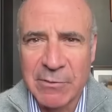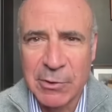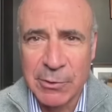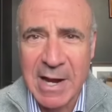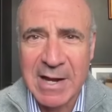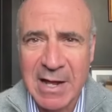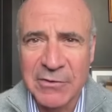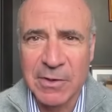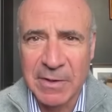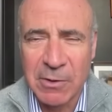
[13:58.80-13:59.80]
that Ukraine
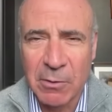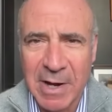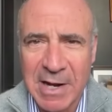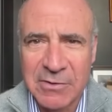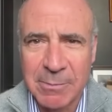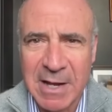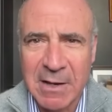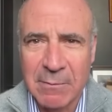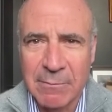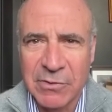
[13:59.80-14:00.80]
has the legal right to
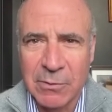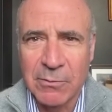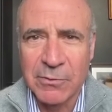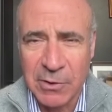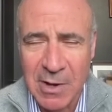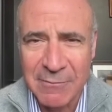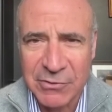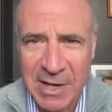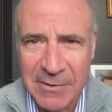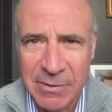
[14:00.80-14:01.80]
make to to
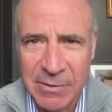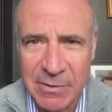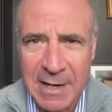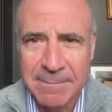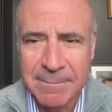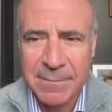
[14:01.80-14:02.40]
confiscate the money.